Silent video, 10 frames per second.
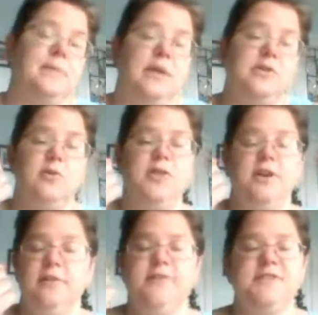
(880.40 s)
I'd go in the
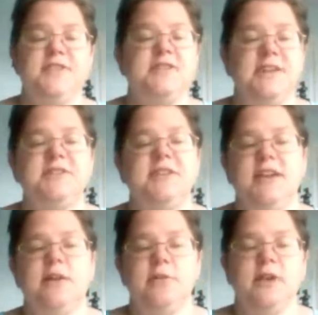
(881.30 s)
office. It's nice to
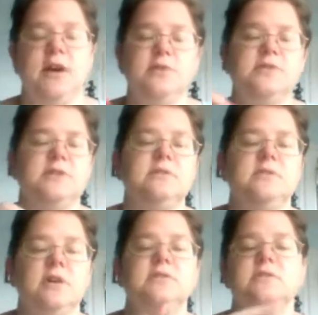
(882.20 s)
get out of the house and
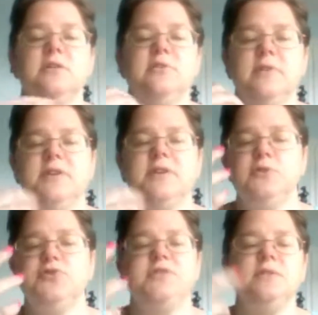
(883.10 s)
talk to other
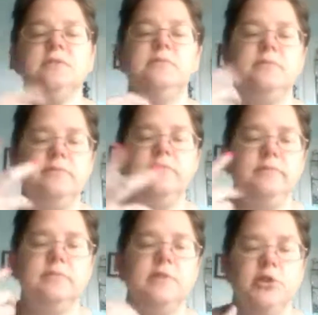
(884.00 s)
adults and
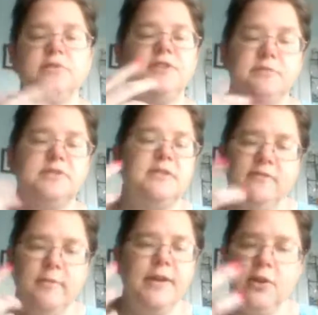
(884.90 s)
learn some
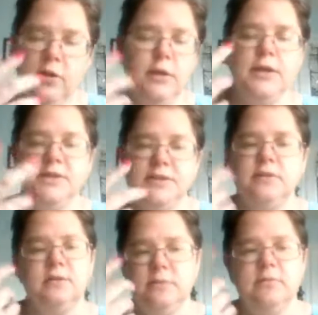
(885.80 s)
stuff from my colleagues,
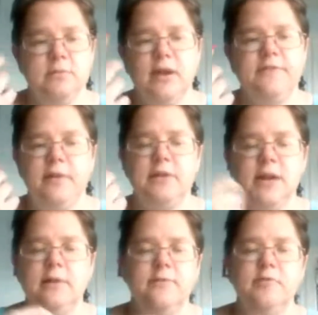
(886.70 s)
and I found it
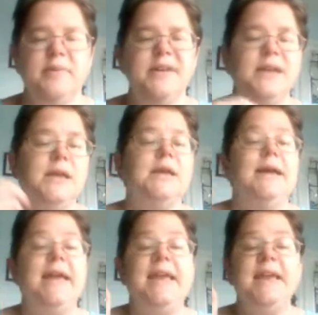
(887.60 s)
helpful. But
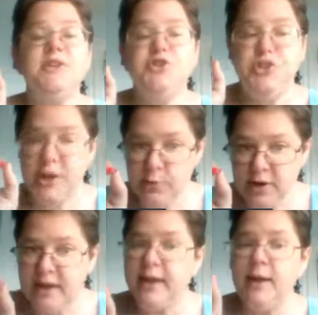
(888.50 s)

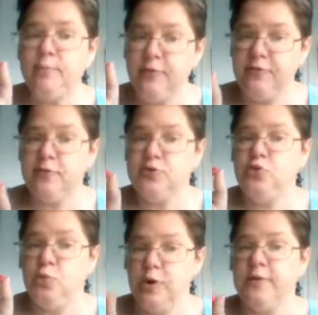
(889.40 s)
generally, I prefer
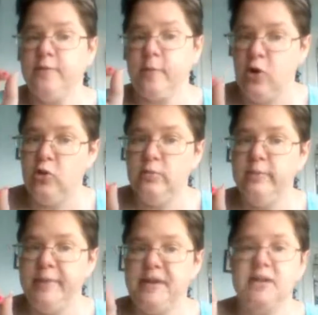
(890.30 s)
to work from
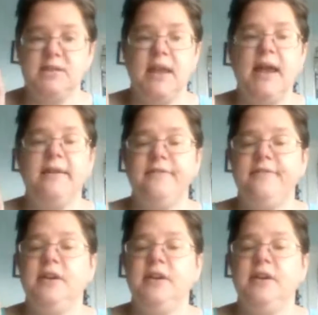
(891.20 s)
home because I have